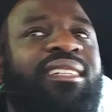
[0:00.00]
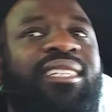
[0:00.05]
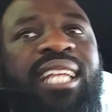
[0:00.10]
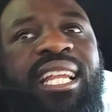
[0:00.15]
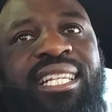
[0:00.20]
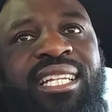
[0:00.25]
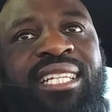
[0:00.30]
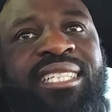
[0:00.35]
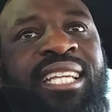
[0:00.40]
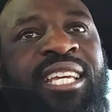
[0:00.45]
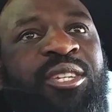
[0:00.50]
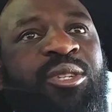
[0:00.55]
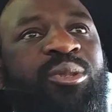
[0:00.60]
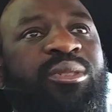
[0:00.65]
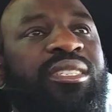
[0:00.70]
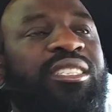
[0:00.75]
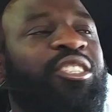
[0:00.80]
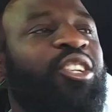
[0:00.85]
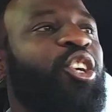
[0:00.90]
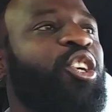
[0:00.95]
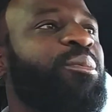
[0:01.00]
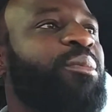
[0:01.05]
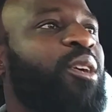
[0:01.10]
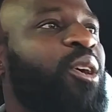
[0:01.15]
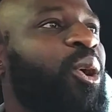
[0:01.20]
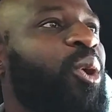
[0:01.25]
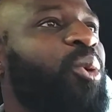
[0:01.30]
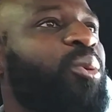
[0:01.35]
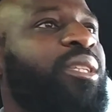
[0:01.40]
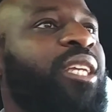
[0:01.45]
They use the term
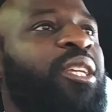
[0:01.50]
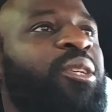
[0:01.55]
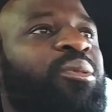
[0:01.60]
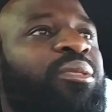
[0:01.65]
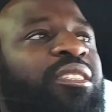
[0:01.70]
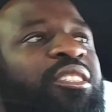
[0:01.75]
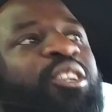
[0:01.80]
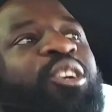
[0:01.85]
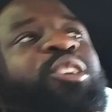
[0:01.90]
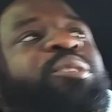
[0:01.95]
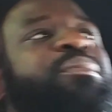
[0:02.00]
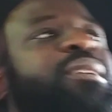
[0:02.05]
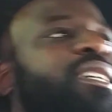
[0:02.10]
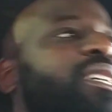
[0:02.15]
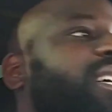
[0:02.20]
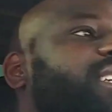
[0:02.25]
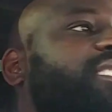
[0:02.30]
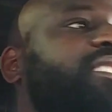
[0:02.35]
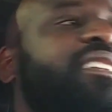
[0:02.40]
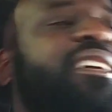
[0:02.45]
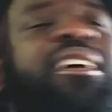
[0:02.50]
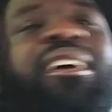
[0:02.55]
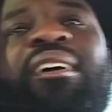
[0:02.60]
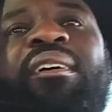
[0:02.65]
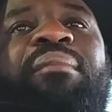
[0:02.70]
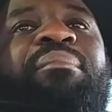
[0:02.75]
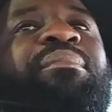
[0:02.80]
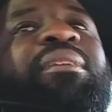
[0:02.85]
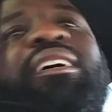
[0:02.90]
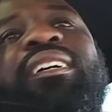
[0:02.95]
cult. They use the term militia,
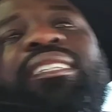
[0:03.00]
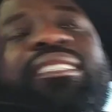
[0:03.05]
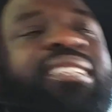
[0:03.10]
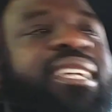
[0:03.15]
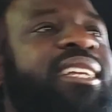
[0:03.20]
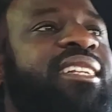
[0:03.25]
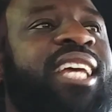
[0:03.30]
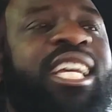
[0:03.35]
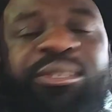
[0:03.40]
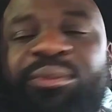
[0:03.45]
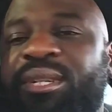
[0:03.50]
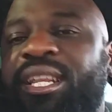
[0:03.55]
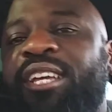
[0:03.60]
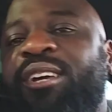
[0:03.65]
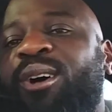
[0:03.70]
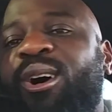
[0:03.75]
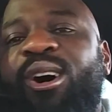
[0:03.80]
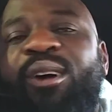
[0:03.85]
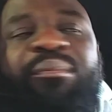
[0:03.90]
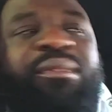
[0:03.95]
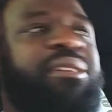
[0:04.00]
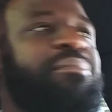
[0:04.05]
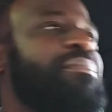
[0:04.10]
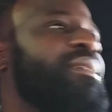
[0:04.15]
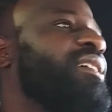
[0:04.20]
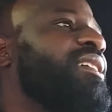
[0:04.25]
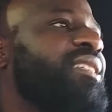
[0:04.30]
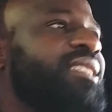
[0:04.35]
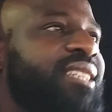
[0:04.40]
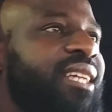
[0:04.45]
militant. That's what they call me,
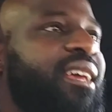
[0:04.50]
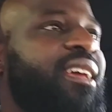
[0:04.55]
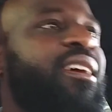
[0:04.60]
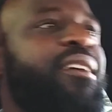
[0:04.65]
militant.